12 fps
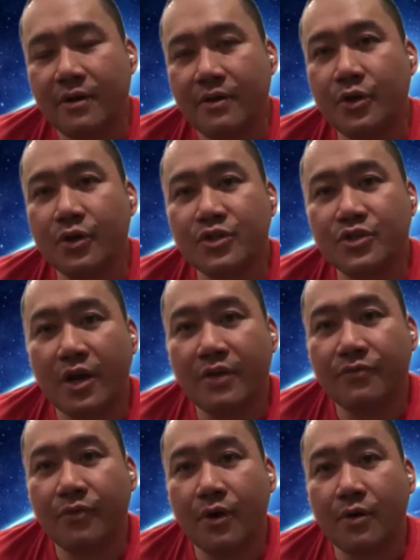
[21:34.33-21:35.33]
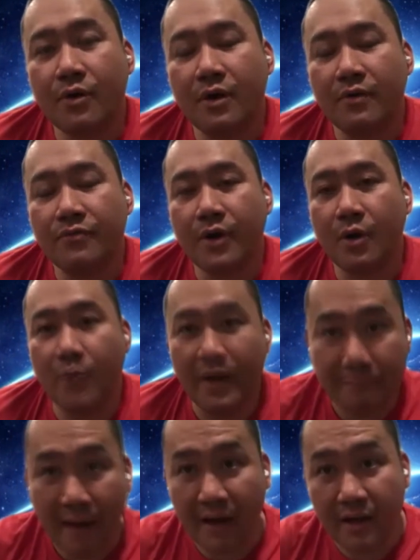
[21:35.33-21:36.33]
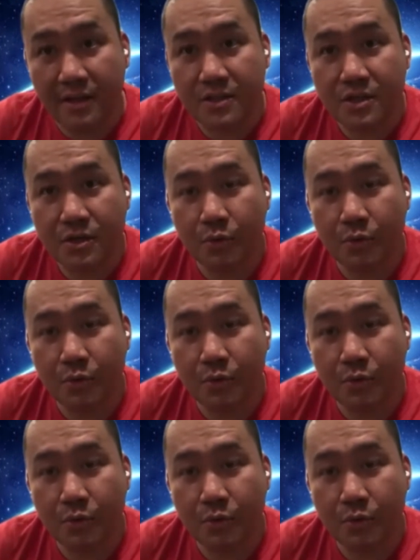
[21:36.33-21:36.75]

you could start for a white package,